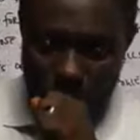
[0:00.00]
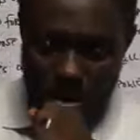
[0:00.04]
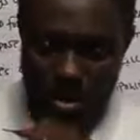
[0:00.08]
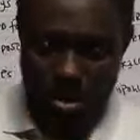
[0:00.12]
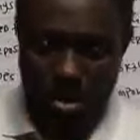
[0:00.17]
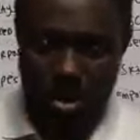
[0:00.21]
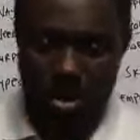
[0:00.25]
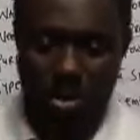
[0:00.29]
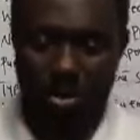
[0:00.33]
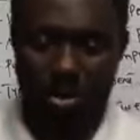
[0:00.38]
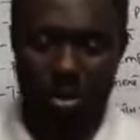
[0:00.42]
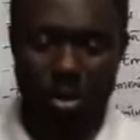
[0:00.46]

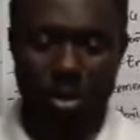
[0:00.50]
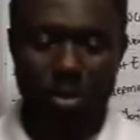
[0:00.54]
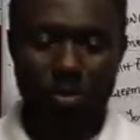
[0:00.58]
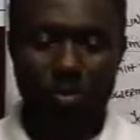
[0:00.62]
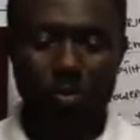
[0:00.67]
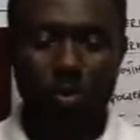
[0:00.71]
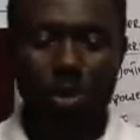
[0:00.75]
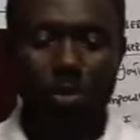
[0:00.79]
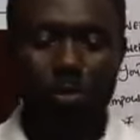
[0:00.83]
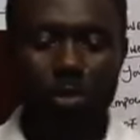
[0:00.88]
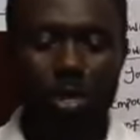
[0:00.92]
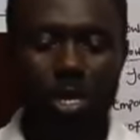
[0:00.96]
skills
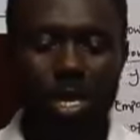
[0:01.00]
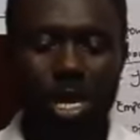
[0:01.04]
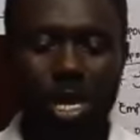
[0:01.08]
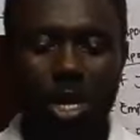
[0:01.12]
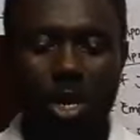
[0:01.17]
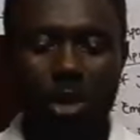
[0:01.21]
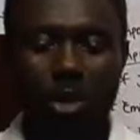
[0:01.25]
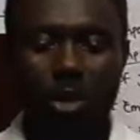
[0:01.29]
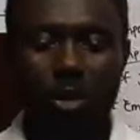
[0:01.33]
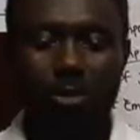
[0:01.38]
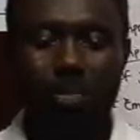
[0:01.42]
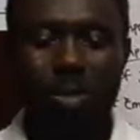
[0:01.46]
involving
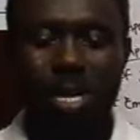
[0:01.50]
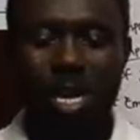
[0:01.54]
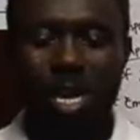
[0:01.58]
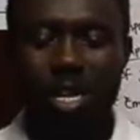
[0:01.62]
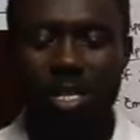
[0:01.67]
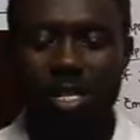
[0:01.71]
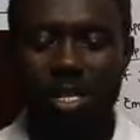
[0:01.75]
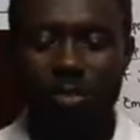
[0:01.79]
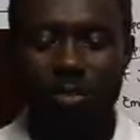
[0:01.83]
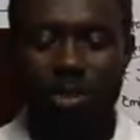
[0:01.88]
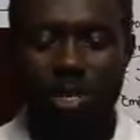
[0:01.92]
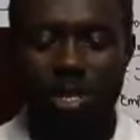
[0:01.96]
economic
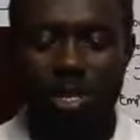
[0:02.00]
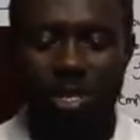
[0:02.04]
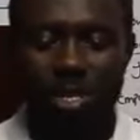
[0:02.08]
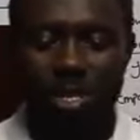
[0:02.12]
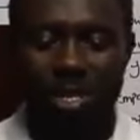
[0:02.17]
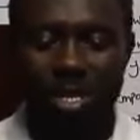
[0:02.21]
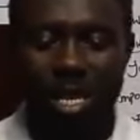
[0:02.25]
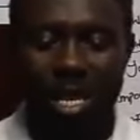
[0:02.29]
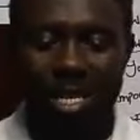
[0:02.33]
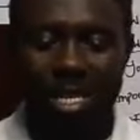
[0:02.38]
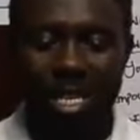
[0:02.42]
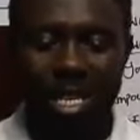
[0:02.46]
activities
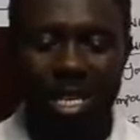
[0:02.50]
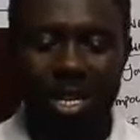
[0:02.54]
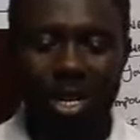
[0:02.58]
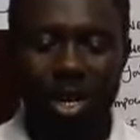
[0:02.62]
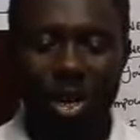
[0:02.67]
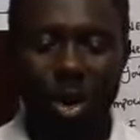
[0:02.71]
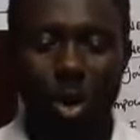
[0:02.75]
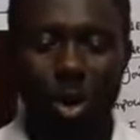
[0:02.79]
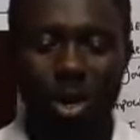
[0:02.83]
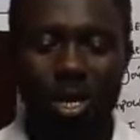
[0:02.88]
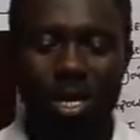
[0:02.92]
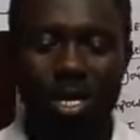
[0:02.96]
that
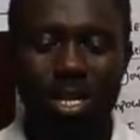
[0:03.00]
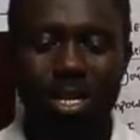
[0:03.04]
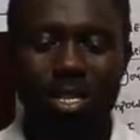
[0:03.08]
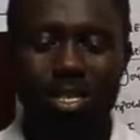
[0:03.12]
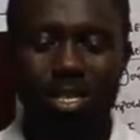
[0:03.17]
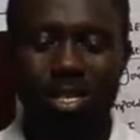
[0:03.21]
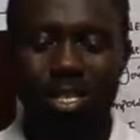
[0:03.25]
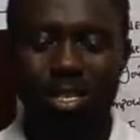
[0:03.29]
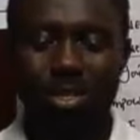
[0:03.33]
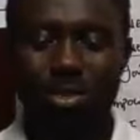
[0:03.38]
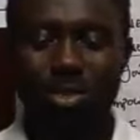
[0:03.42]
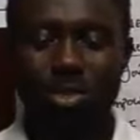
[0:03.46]
inculcate
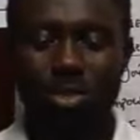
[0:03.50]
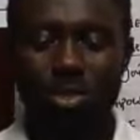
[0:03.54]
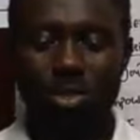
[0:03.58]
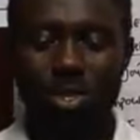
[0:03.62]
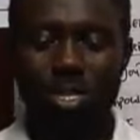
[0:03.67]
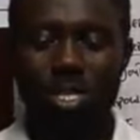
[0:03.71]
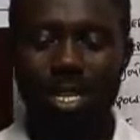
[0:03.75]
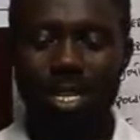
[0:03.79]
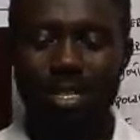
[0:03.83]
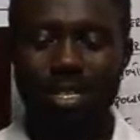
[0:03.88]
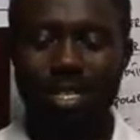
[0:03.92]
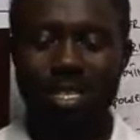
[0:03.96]
skills
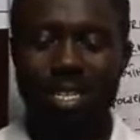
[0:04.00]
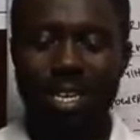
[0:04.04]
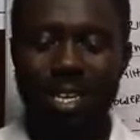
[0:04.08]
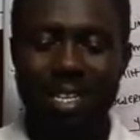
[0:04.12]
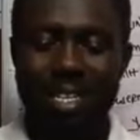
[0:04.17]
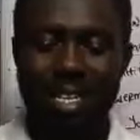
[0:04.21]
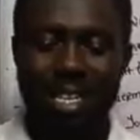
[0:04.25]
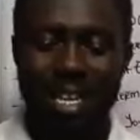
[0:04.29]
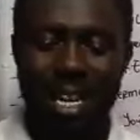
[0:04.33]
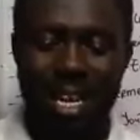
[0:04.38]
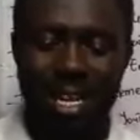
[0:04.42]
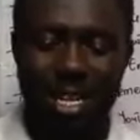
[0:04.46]
such as
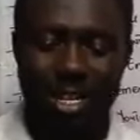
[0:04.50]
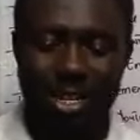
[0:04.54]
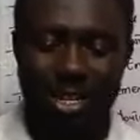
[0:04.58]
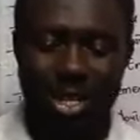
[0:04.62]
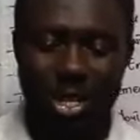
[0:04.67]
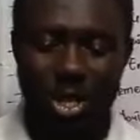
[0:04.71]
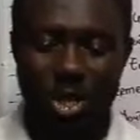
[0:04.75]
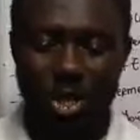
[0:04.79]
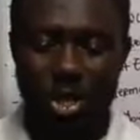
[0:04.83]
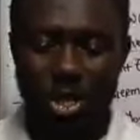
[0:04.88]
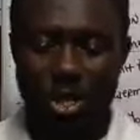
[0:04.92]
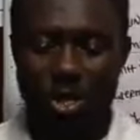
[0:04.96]
technical
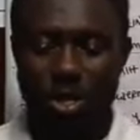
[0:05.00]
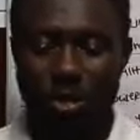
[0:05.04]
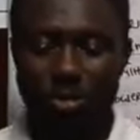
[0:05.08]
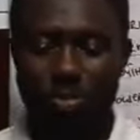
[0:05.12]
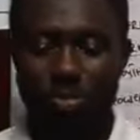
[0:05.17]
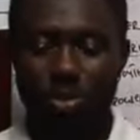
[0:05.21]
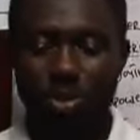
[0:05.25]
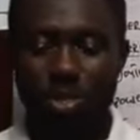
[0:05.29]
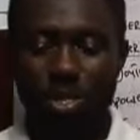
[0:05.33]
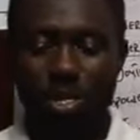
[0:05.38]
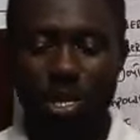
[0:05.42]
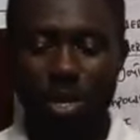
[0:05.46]
education,
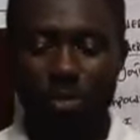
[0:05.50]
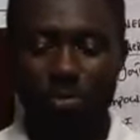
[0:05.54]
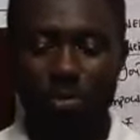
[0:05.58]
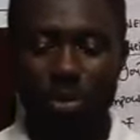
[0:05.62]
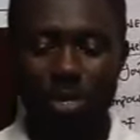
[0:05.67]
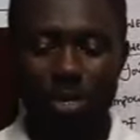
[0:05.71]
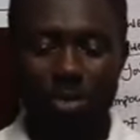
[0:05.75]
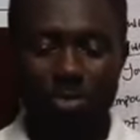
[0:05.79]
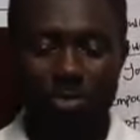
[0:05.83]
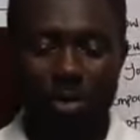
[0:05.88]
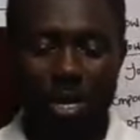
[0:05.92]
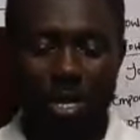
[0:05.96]
computer
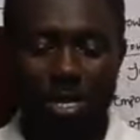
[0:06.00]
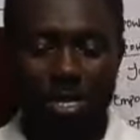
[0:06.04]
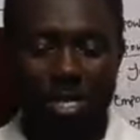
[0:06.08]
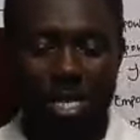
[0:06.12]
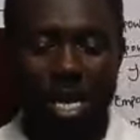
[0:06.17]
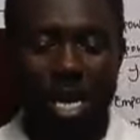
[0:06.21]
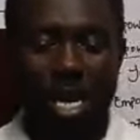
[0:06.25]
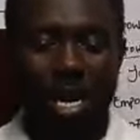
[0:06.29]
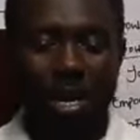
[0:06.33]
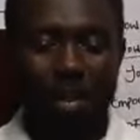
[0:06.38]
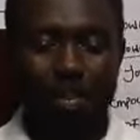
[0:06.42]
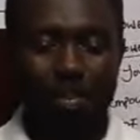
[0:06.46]
field events,
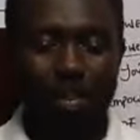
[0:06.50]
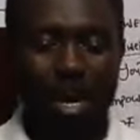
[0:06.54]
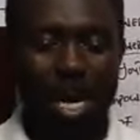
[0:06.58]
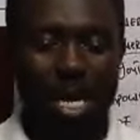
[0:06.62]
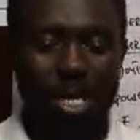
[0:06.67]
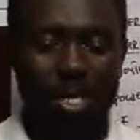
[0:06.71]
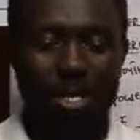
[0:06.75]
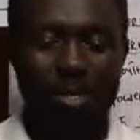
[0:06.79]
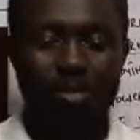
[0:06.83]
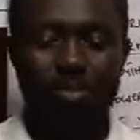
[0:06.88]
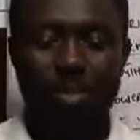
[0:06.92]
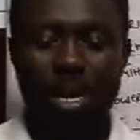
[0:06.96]

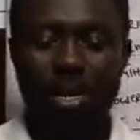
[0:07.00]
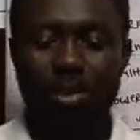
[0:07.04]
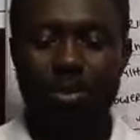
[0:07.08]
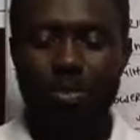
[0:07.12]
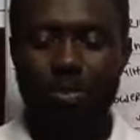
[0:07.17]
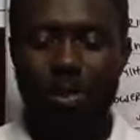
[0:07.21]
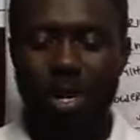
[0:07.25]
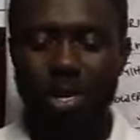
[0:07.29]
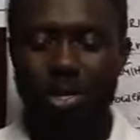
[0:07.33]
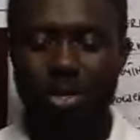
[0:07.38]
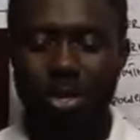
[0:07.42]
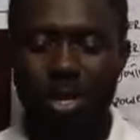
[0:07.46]
mining,
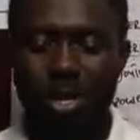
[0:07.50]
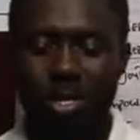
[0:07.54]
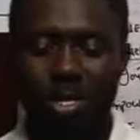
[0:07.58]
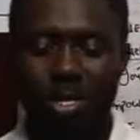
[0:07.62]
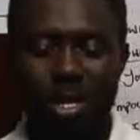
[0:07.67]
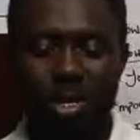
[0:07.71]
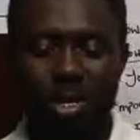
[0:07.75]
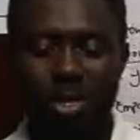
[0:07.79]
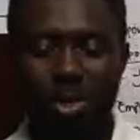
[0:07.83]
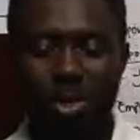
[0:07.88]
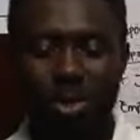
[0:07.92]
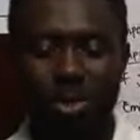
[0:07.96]
manufacturing,
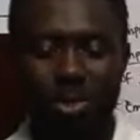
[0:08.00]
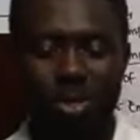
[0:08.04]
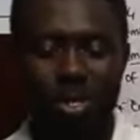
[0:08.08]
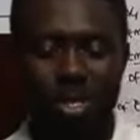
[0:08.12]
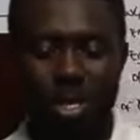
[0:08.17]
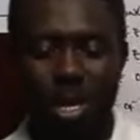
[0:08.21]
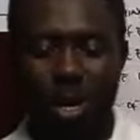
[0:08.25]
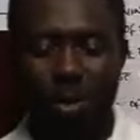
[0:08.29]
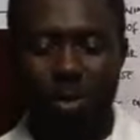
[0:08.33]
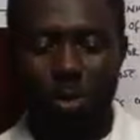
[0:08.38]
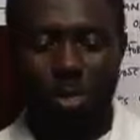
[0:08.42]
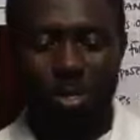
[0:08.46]

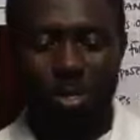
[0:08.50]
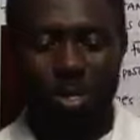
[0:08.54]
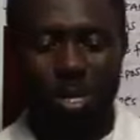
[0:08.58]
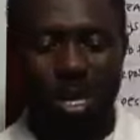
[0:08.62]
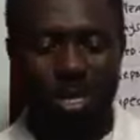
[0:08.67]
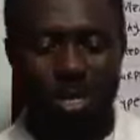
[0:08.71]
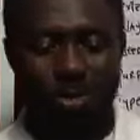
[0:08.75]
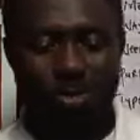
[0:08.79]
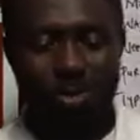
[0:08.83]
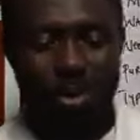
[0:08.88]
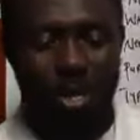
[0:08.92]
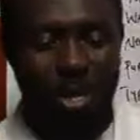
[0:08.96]
technological work,
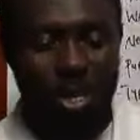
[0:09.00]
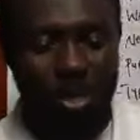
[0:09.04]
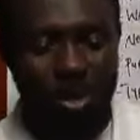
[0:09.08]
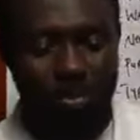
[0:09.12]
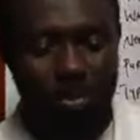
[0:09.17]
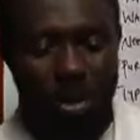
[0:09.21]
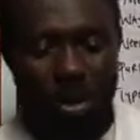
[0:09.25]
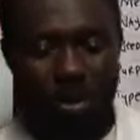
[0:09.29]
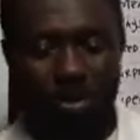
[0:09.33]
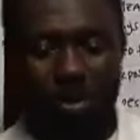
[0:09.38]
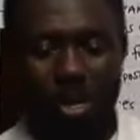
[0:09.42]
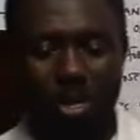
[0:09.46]
scientific
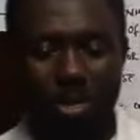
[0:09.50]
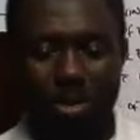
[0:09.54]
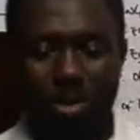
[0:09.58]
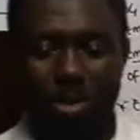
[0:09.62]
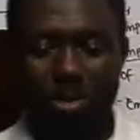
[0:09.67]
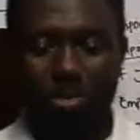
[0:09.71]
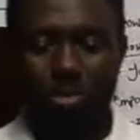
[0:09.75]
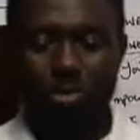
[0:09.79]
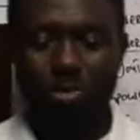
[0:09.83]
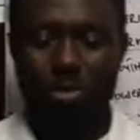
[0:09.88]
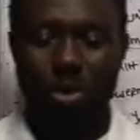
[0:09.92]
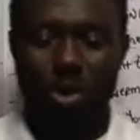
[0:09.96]
experiment,
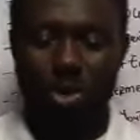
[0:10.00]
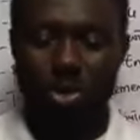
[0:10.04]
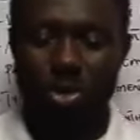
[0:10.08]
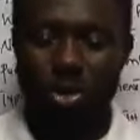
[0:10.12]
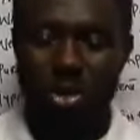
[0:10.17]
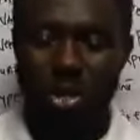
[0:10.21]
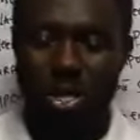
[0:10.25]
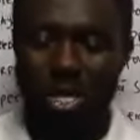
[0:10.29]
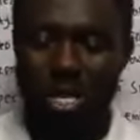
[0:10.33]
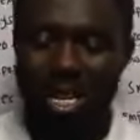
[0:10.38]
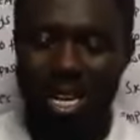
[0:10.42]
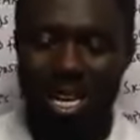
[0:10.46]

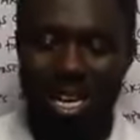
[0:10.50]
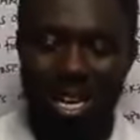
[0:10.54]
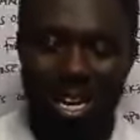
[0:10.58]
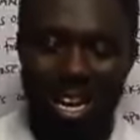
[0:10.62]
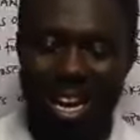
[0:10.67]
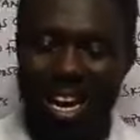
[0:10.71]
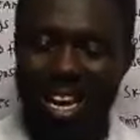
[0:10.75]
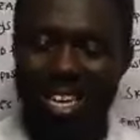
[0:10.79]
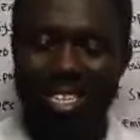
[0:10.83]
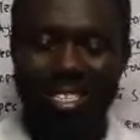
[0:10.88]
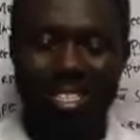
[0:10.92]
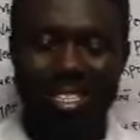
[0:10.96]
construction,
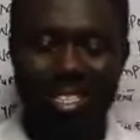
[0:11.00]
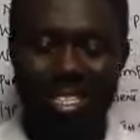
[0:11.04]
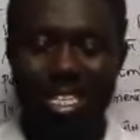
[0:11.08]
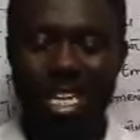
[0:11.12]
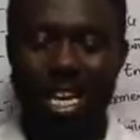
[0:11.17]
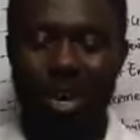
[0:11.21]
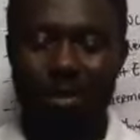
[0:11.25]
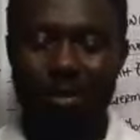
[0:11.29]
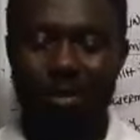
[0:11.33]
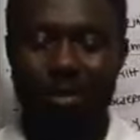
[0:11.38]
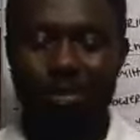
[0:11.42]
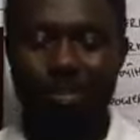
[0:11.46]

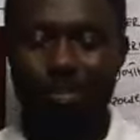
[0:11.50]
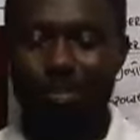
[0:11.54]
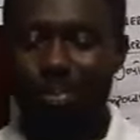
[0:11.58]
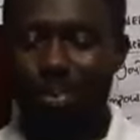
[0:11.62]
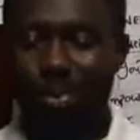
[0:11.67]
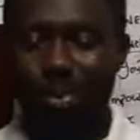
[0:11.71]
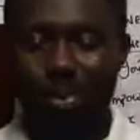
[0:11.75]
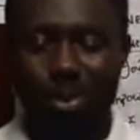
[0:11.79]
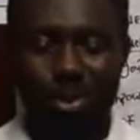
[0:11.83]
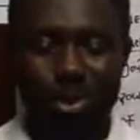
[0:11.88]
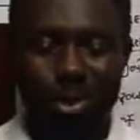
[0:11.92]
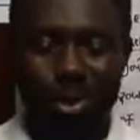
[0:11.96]
engineering,
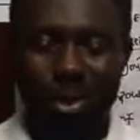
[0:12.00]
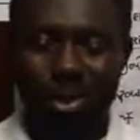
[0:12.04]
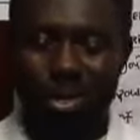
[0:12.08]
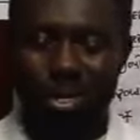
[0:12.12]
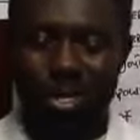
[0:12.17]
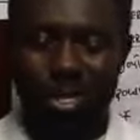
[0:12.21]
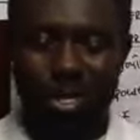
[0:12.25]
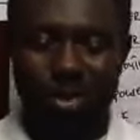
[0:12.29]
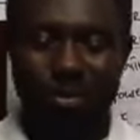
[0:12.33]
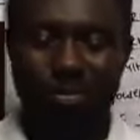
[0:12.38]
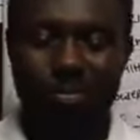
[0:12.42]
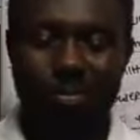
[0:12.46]

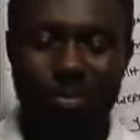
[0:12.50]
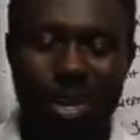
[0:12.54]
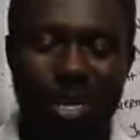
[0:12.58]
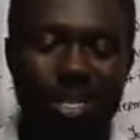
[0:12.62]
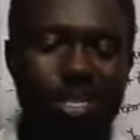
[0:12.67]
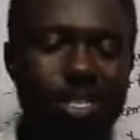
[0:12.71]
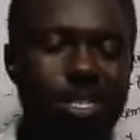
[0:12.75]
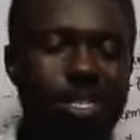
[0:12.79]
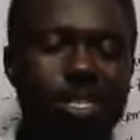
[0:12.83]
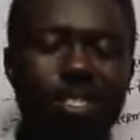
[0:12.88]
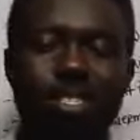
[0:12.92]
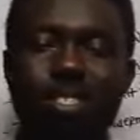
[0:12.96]
productive
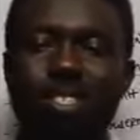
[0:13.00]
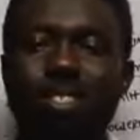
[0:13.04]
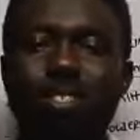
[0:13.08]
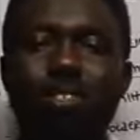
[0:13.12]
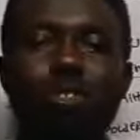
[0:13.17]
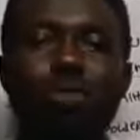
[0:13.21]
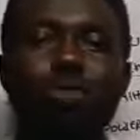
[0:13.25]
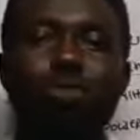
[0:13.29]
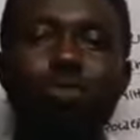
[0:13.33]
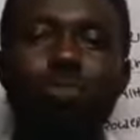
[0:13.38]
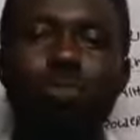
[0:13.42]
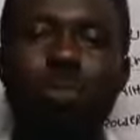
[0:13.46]
ventures.
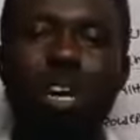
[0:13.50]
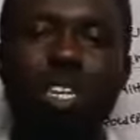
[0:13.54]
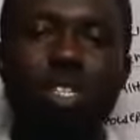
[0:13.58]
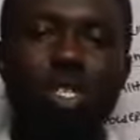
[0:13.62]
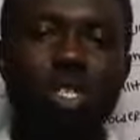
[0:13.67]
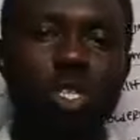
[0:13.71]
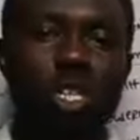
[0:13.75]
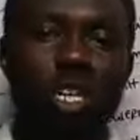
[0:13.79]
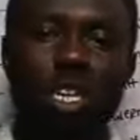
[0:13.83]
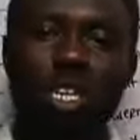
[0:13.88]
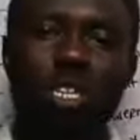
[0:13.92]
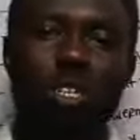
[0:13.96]
You
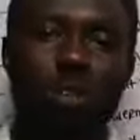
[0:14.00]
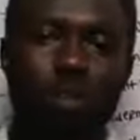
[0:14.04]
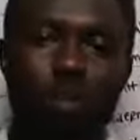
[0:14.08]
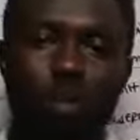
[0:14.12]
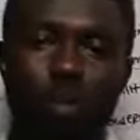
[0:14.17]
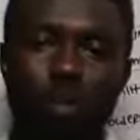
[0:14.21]
mention it,